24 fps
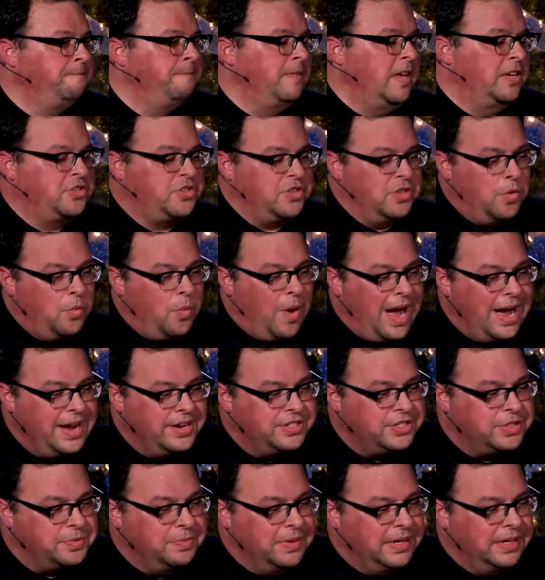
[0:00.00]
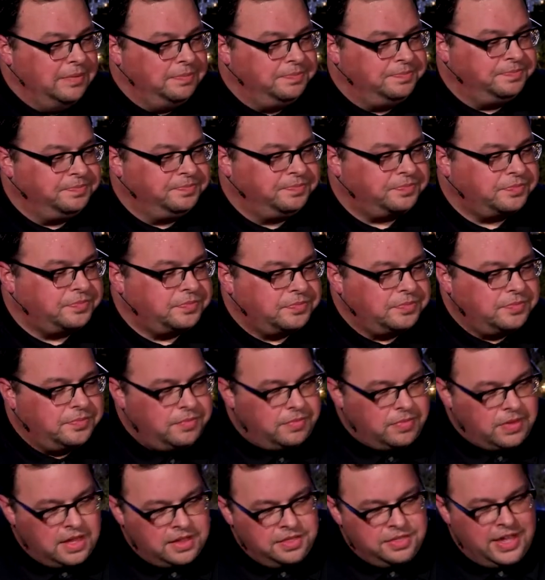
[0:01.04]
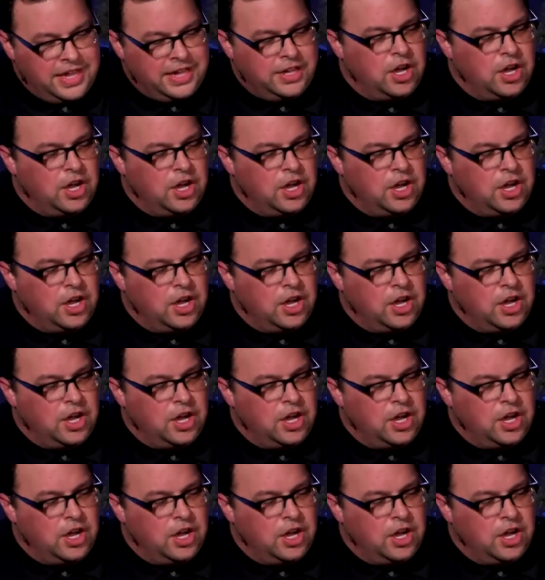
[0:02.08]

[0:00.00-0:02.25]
And so the wise men, they